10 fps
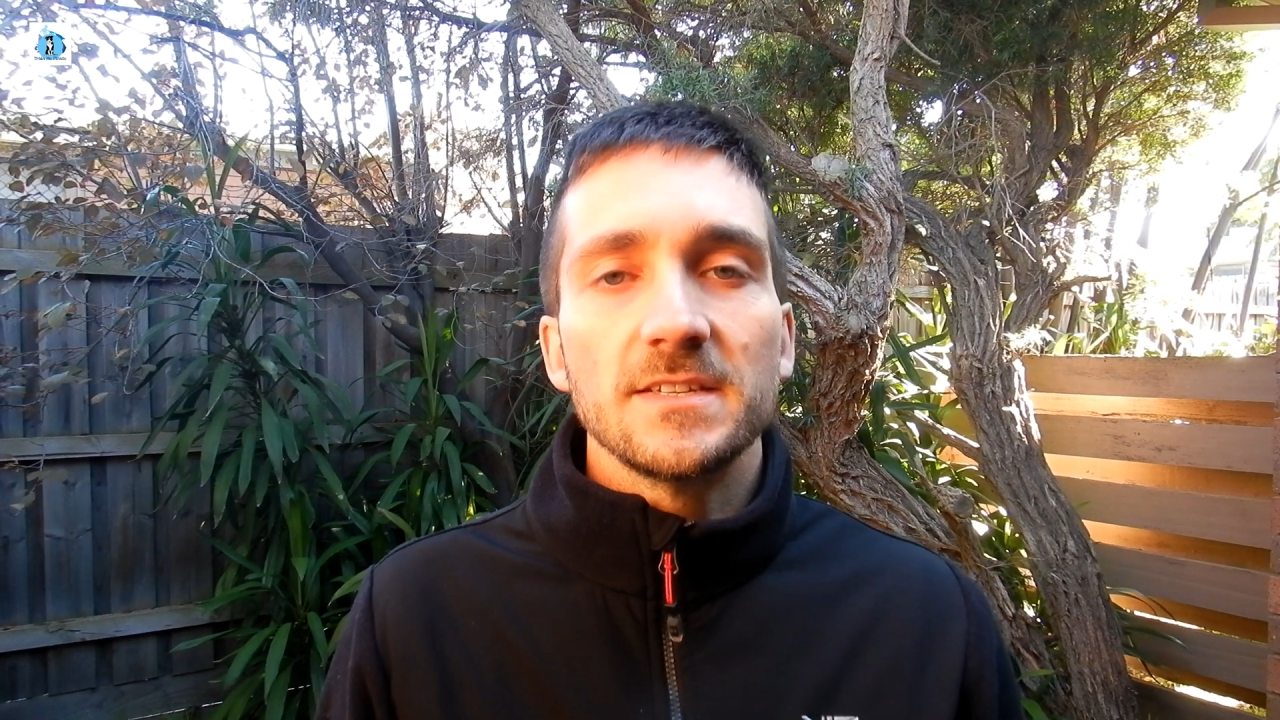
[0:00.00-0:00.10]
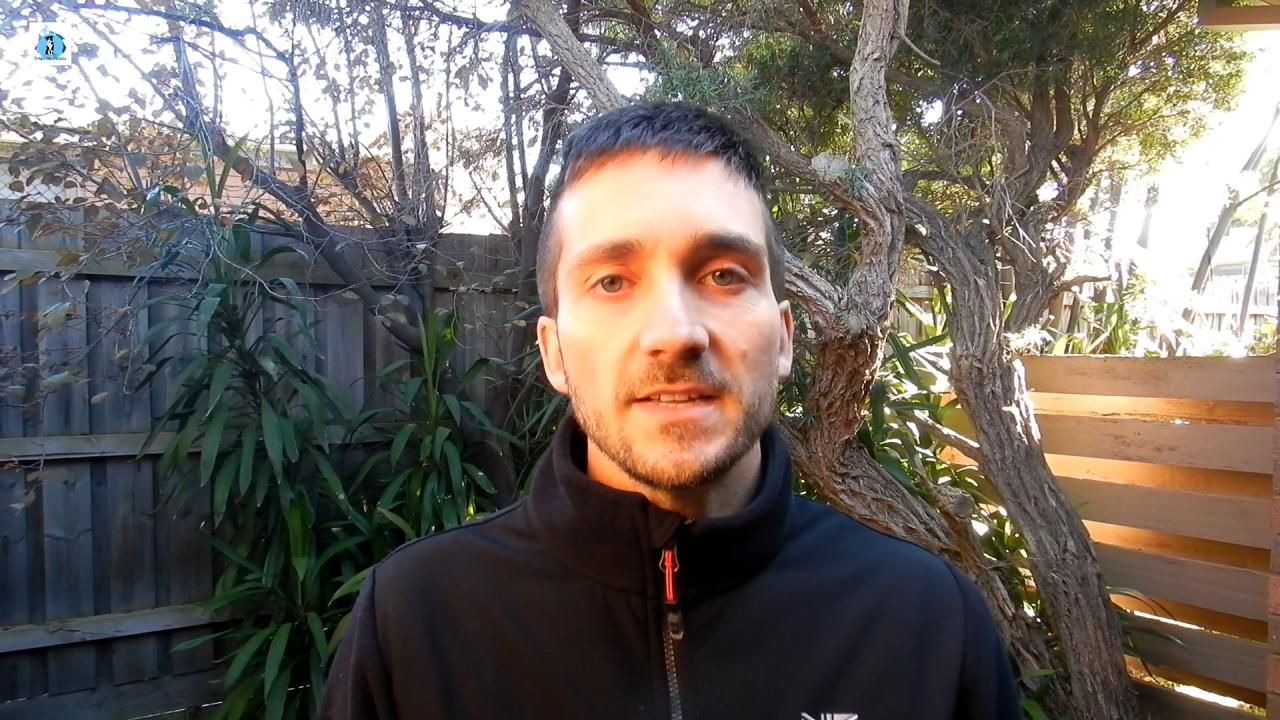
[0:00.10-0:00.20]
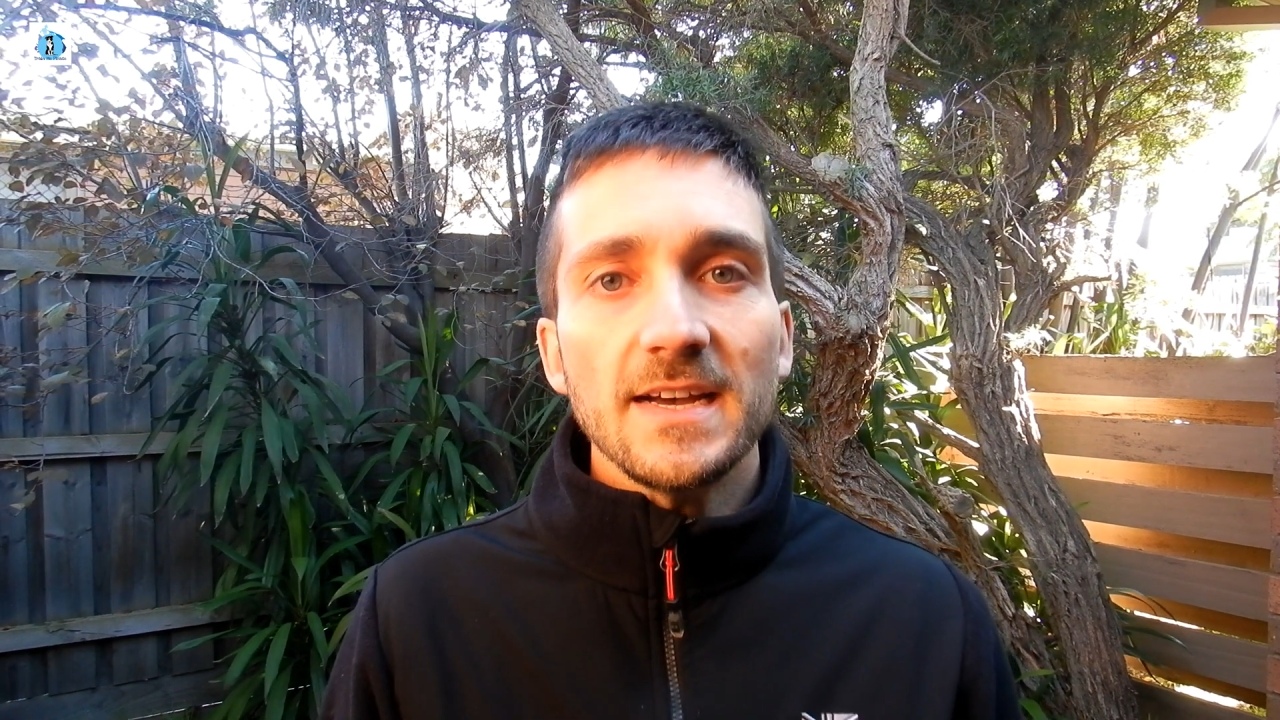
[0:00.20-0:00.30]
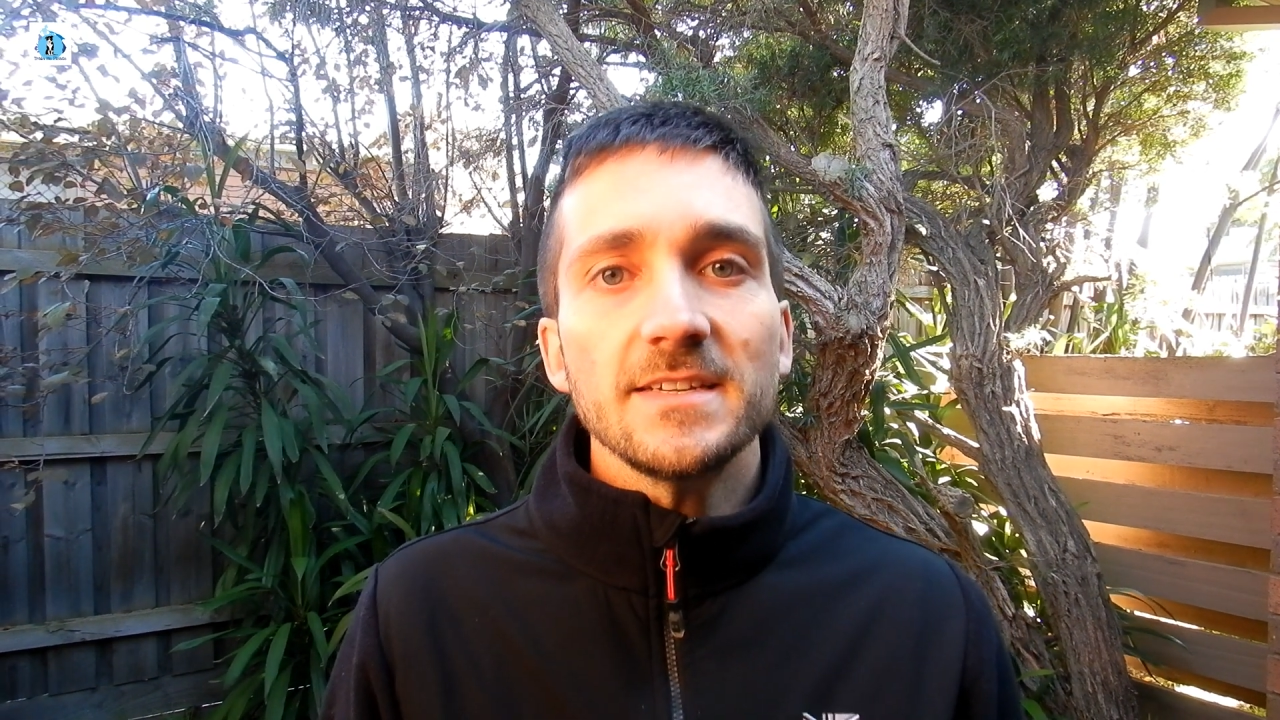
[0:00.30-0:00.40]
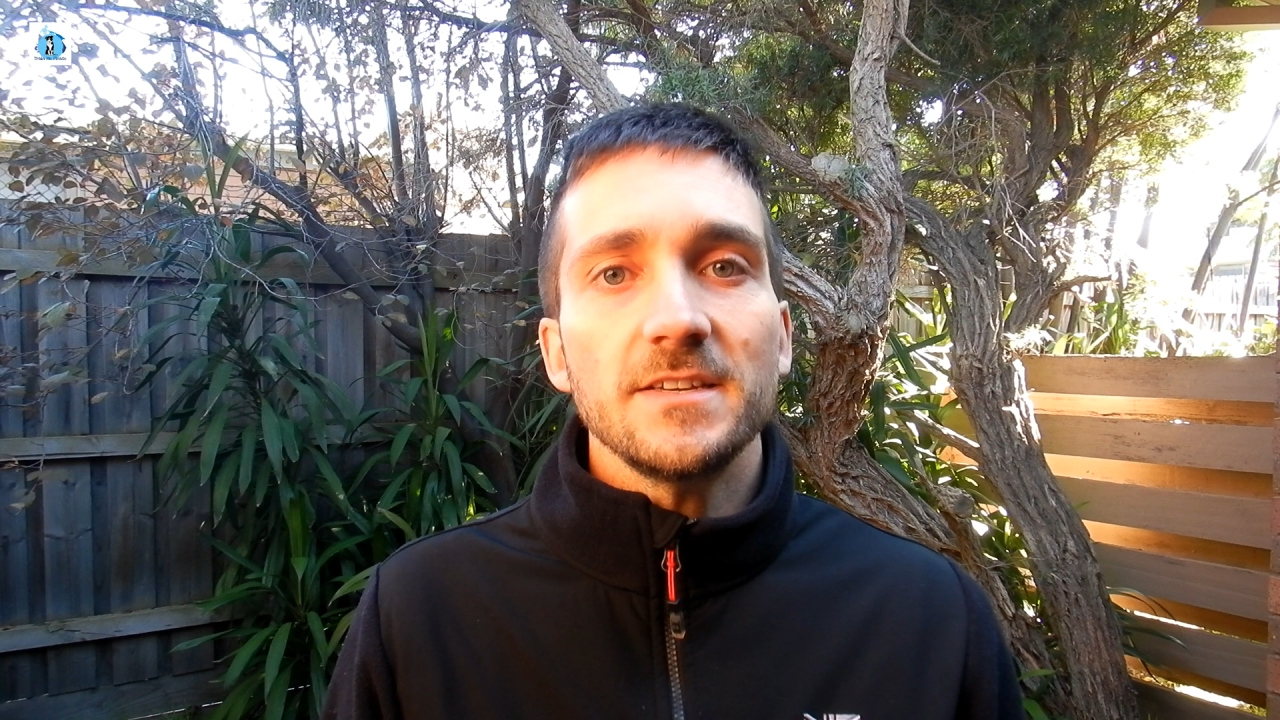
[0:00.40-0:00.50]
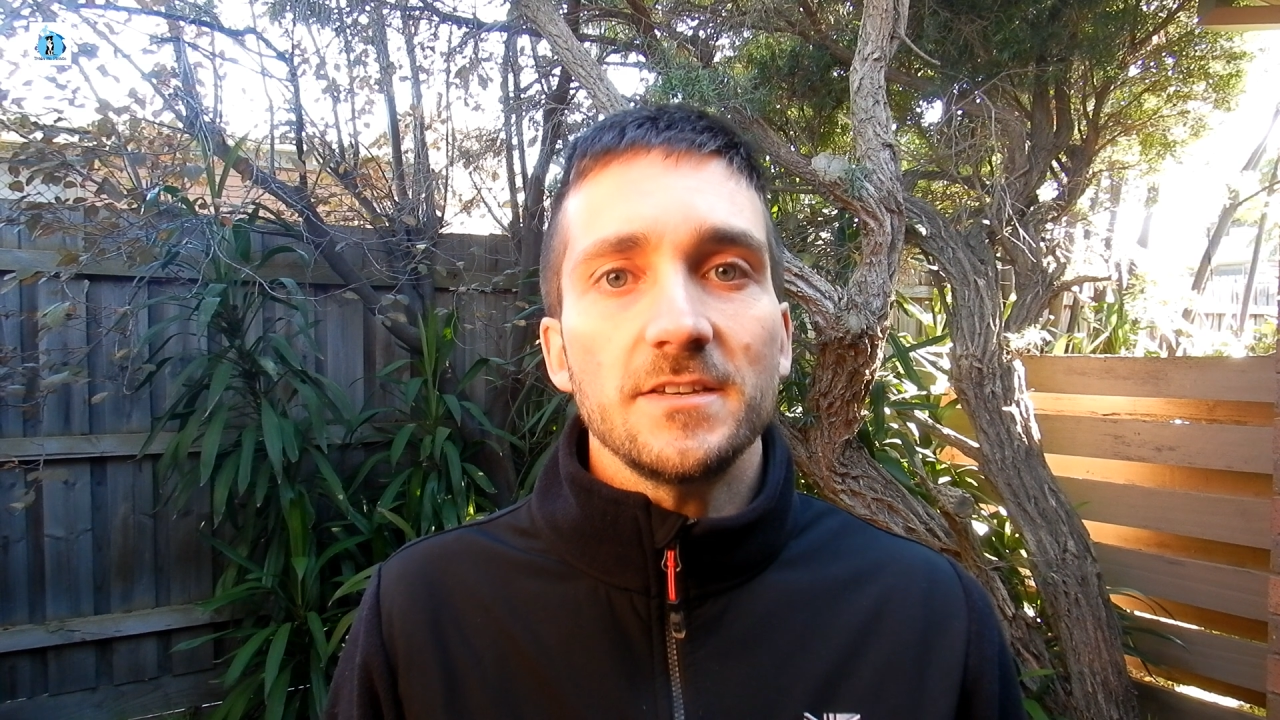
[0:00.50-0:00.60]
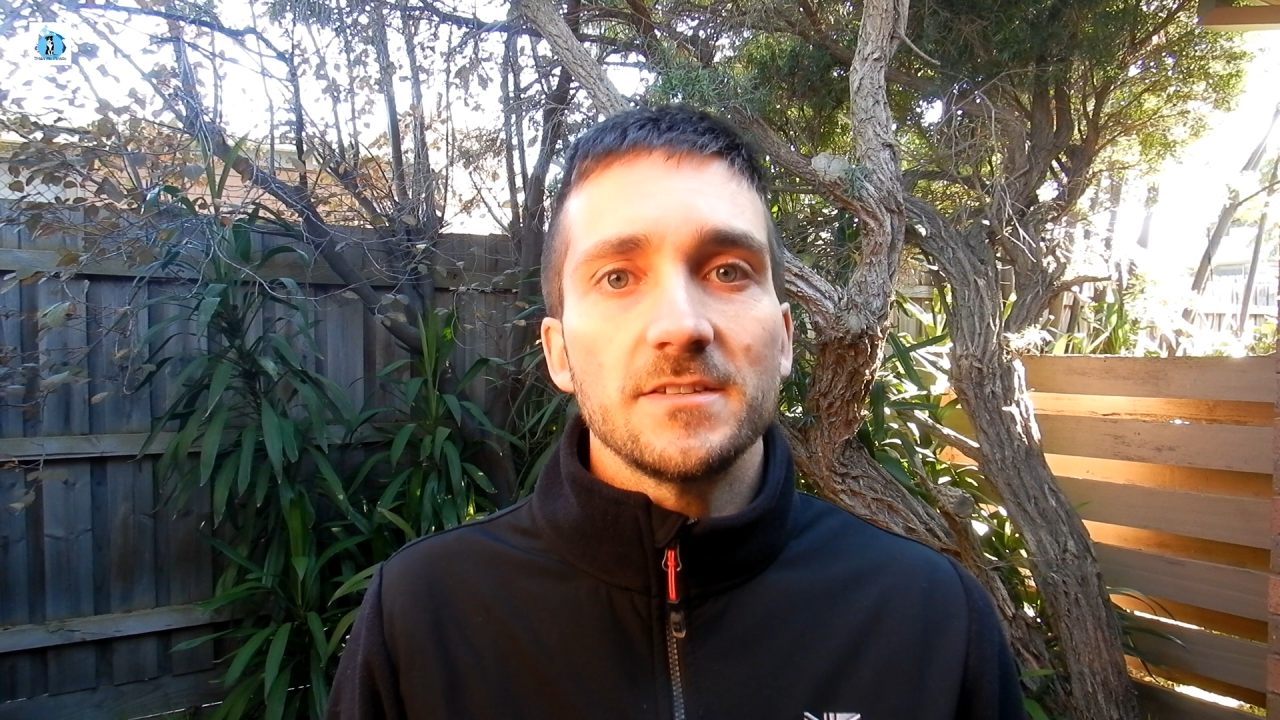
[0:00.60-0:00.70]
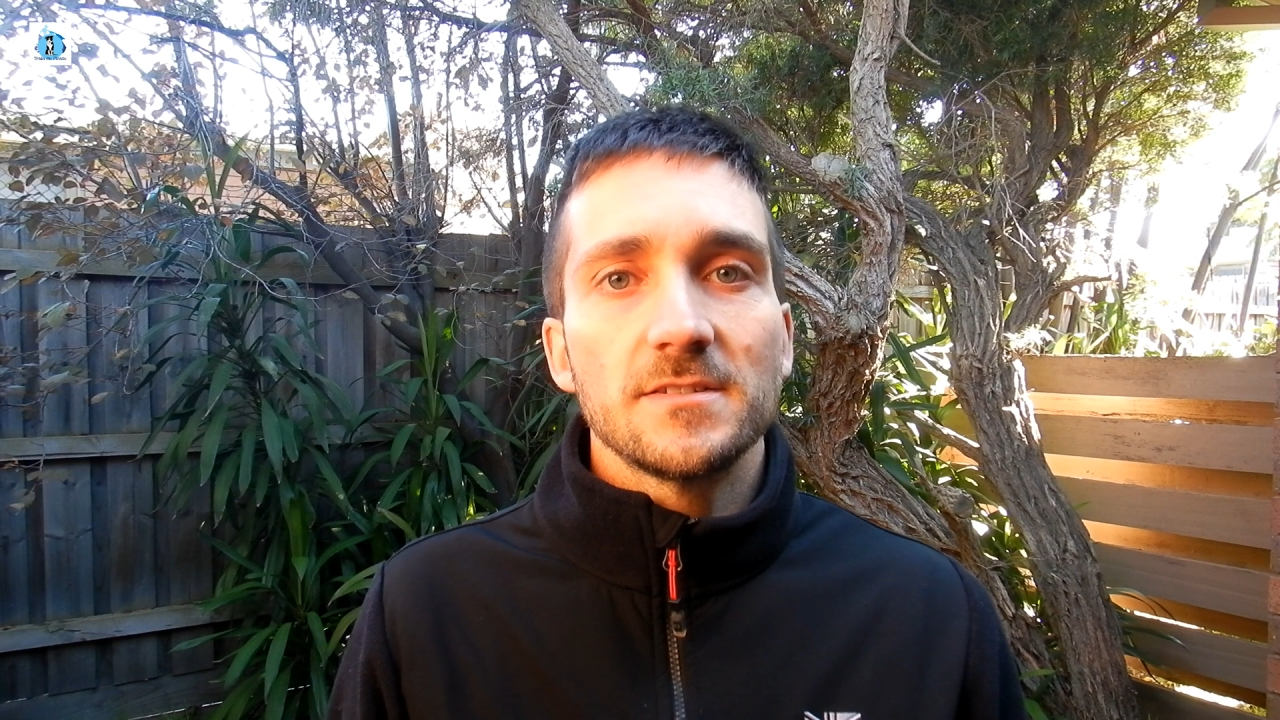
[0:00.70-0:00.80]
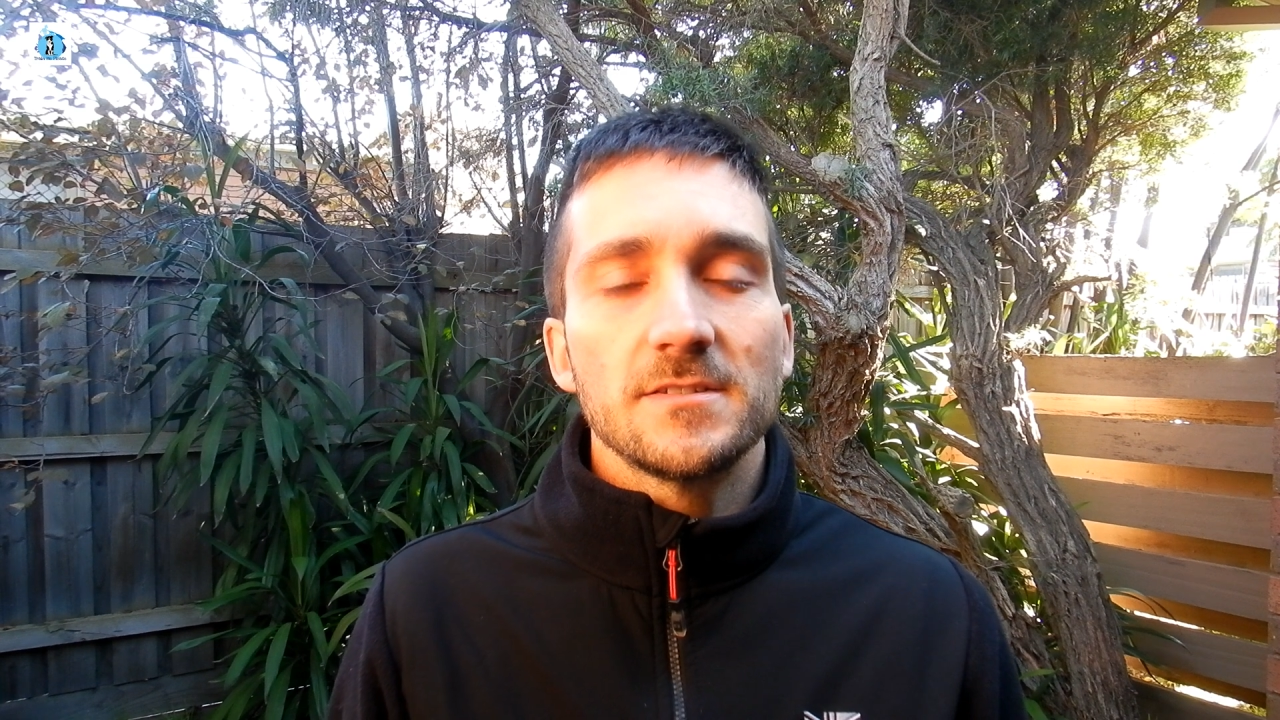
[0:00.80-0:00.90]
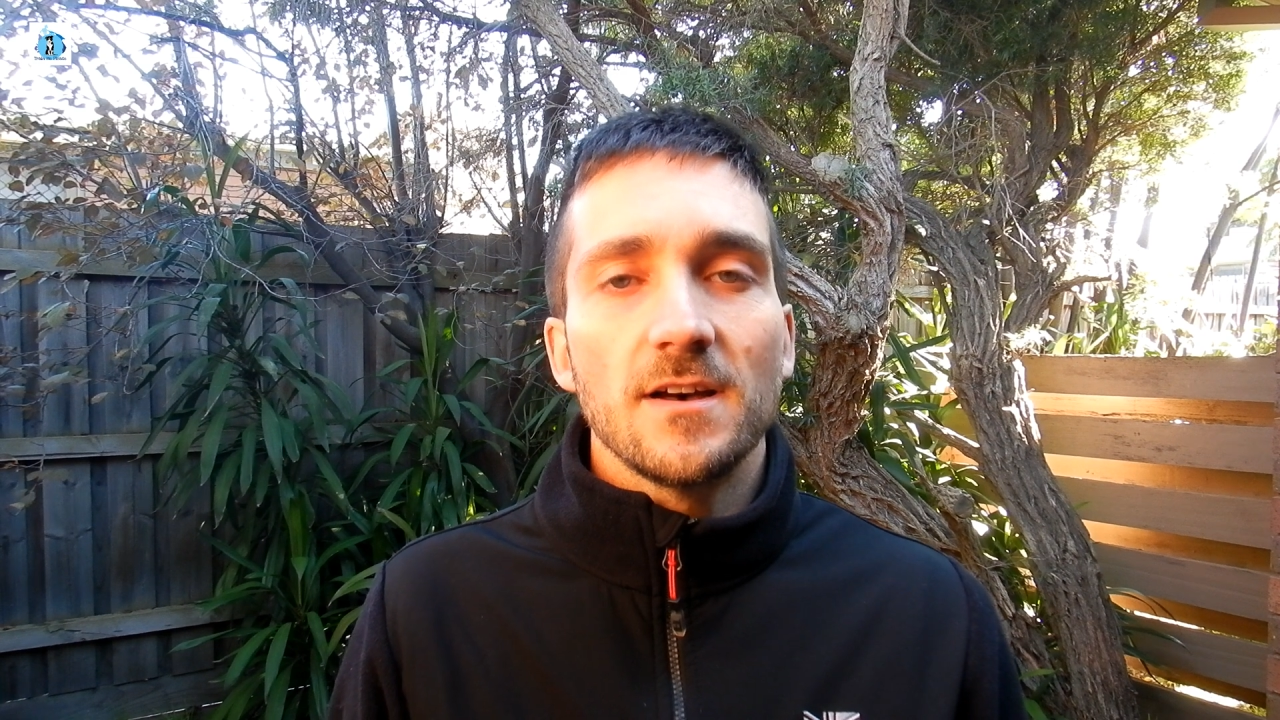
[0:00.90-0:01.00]
And that
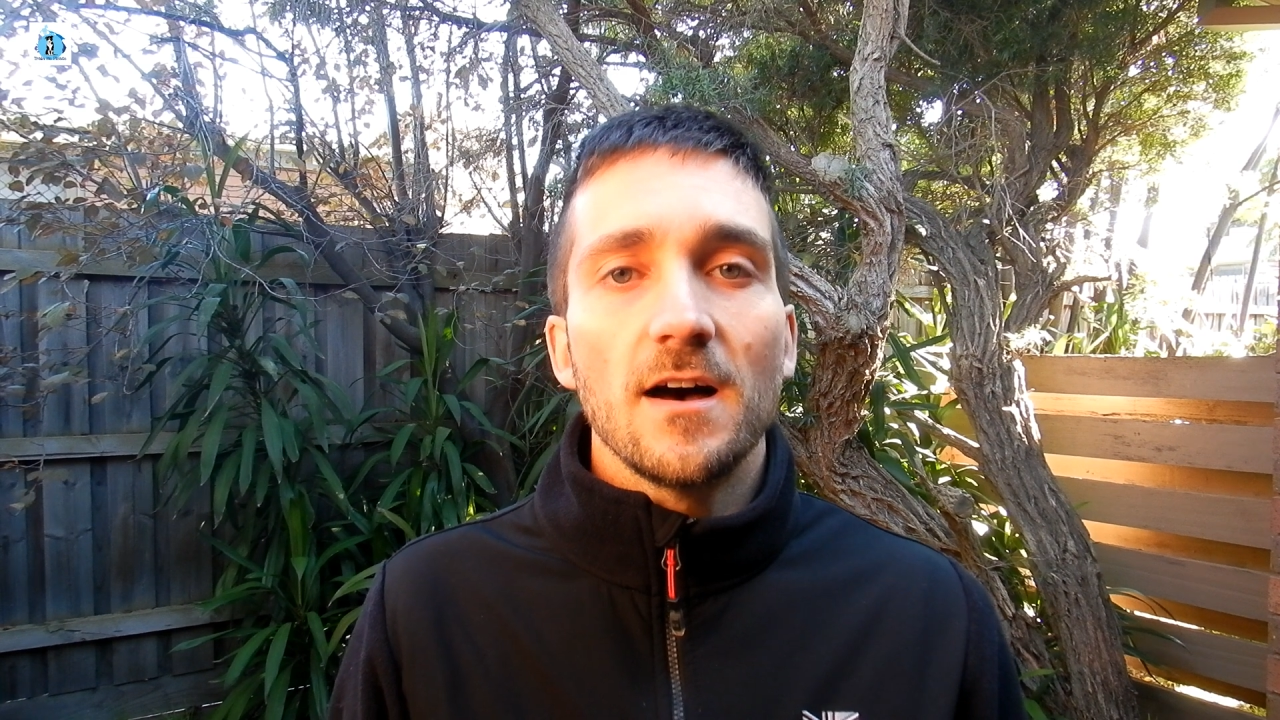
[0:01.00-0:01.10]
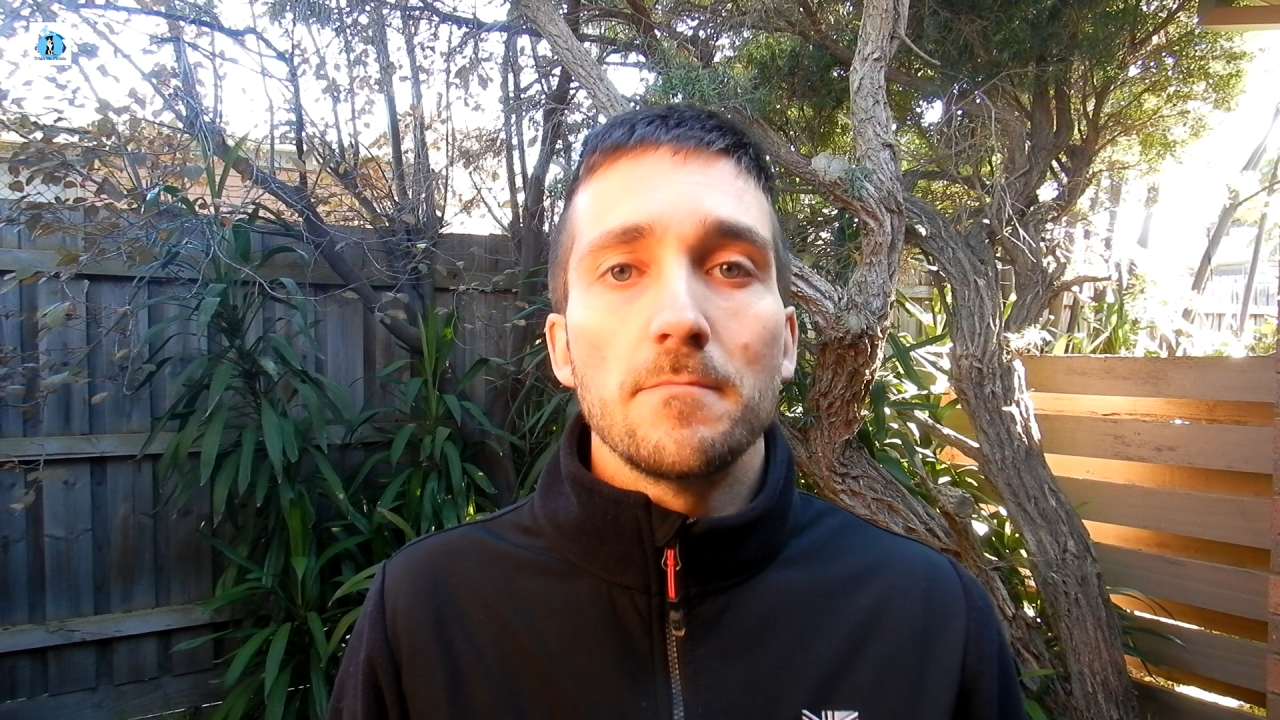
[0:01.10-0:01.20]
is